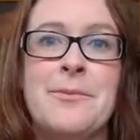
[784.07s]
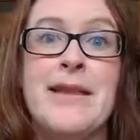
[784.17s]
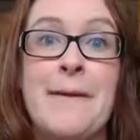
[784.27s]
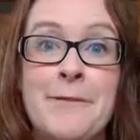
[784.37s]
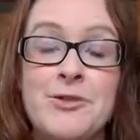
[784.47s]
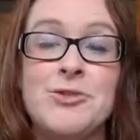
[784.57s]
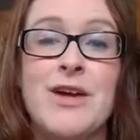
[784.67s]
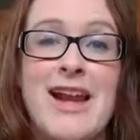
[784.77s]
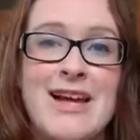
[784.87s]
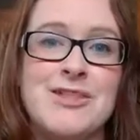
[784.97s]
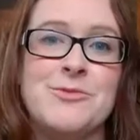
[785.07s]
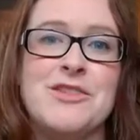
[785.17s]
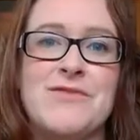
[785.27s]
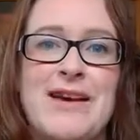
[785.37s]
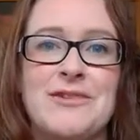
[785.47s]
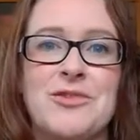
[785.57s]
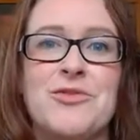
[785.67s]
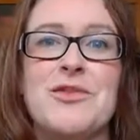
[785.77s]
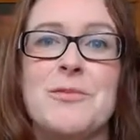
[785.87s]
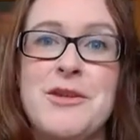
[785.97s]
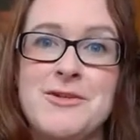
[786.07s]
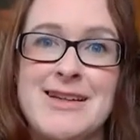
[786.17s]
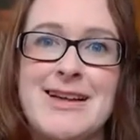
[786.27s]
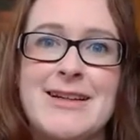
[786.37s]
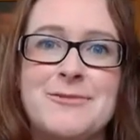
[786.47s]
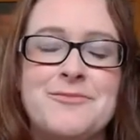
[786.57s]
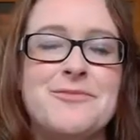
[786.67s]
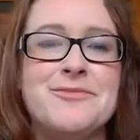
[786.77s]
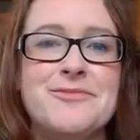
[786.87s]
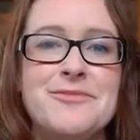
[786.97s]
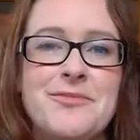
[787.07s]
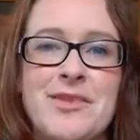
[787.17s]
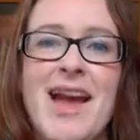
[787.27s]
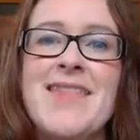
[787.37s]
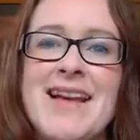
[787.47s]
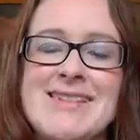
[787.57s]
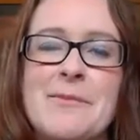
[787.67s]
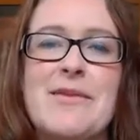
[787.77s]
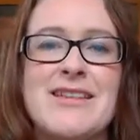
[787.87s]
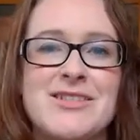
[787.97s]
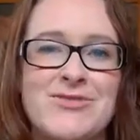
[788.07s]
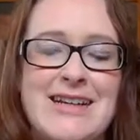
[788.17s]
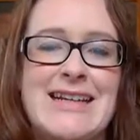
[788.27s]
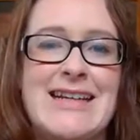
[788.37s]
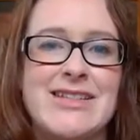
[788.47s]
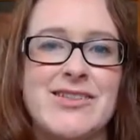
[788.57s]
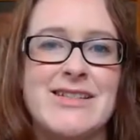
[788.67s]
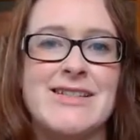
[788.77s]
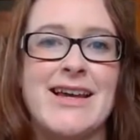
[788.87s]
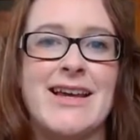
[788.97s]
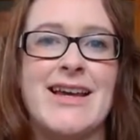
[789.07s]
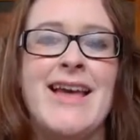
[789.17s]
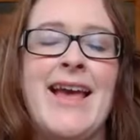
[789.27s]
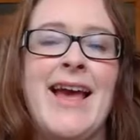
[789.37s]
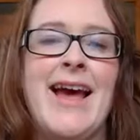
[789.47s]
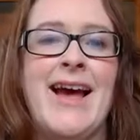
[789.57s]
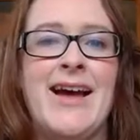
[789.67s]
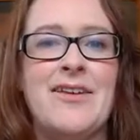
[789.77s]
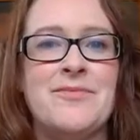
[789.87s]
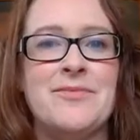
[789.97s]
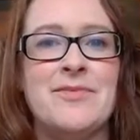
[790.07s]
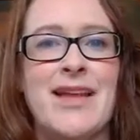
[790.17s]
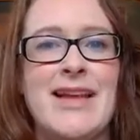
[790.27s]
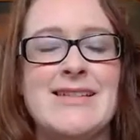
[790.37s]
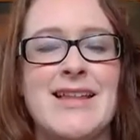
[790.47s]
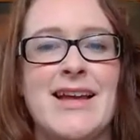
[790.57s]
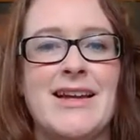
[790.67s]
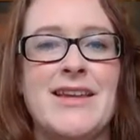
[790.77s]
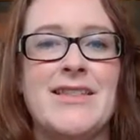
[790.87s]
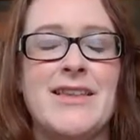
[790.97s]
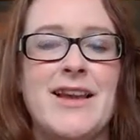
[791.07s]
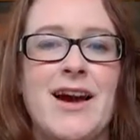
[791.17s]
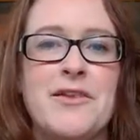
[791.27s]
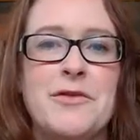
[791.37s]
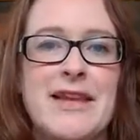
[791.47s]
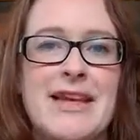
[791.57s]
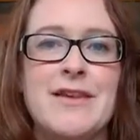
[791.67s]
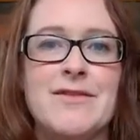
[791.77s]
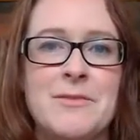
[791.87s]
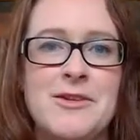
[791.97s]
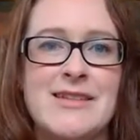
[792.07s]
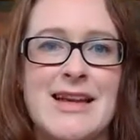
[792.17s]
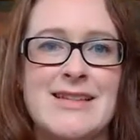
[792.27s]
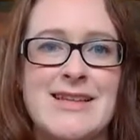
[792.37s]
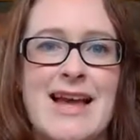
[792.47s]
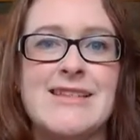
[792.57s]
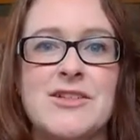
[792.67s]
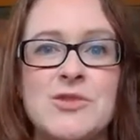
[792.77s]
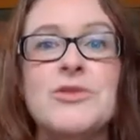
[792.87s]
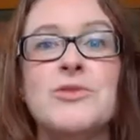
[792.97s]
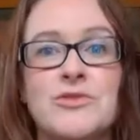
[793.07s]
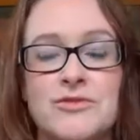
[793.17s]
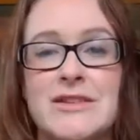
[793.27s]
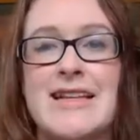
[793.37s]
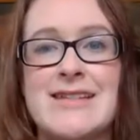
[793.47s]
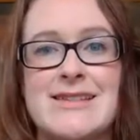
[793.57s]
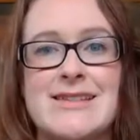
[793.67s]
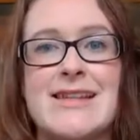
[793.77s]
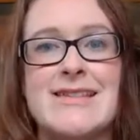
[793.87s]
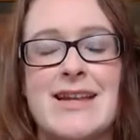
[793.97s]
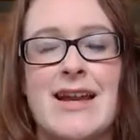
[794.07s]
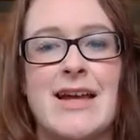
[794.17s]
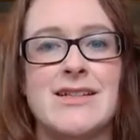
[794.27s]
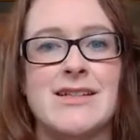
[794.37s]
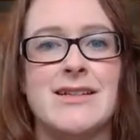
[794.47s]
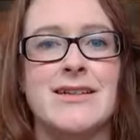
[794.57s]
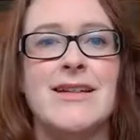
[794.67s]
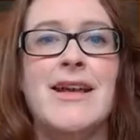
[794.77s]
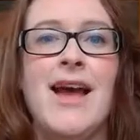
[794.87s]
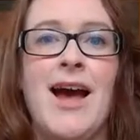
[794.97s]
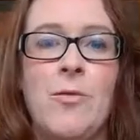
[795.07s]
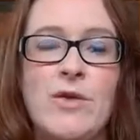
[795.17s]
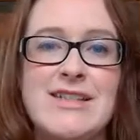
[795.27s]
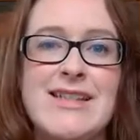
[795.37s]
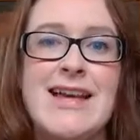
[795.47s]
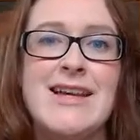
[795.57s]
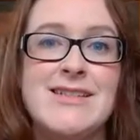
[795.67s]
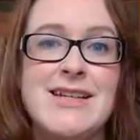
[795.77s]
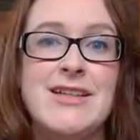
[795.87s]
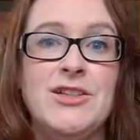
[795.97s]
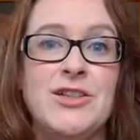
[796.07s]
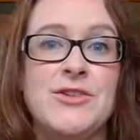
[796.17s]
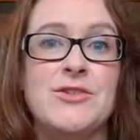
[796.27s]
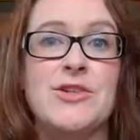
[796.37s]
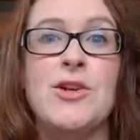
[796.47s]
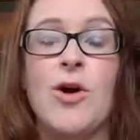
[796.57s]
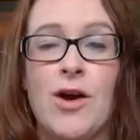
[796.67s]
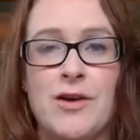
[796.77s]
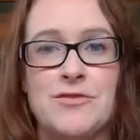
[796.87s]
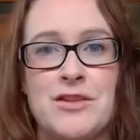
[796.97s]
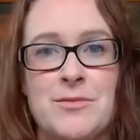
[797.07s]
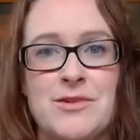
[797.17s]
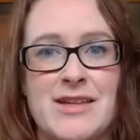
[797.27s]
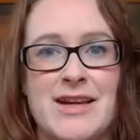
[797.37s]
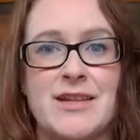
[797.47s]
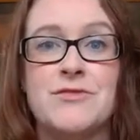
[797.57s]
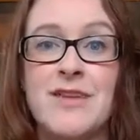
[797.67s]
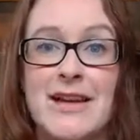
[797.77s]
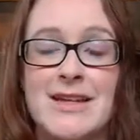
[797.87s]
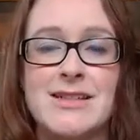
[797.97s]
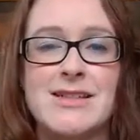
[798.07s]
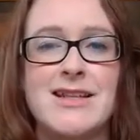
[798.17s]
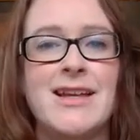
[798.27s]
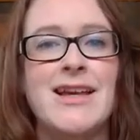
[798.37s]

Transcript: but that mutual connection was found through the music. And that's something that's really interesting, is that the kind of thinking of the music as a tool for this connection, which then continued long after the music had finished.